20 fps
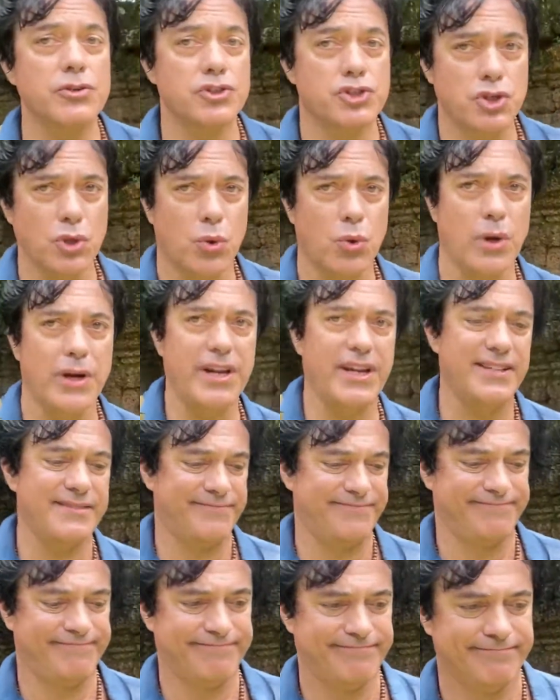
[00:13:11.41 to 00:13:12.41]
joy,
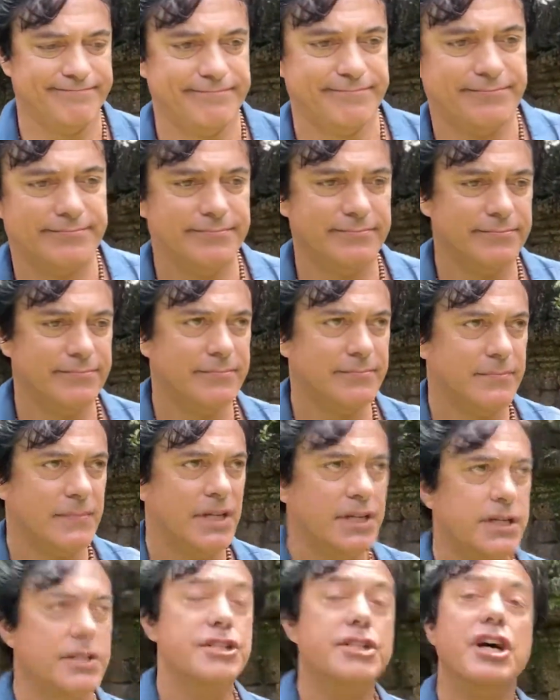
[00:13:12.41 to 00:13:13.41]

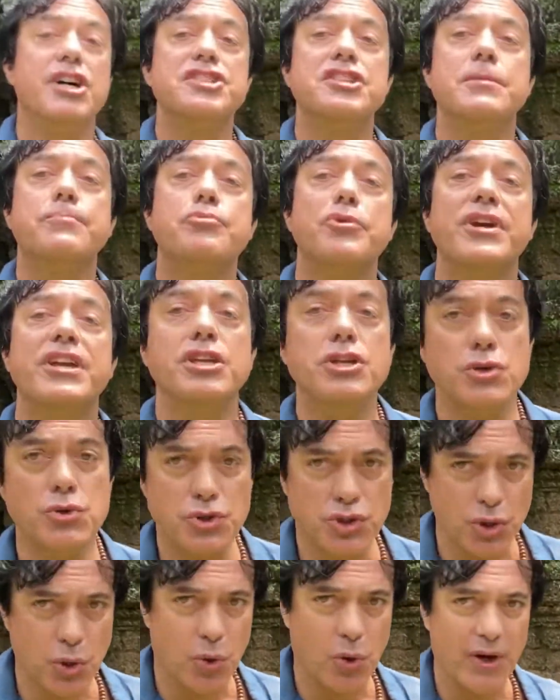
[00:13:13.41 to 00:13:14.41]
does it bring you
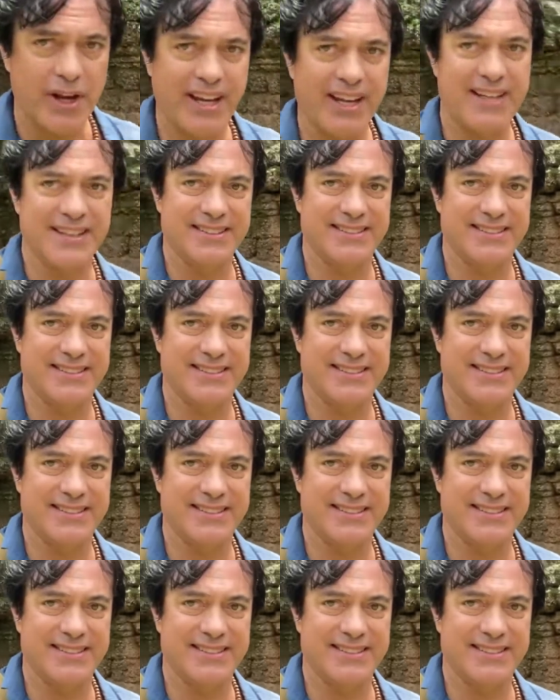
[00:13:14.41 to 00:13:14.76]
joy?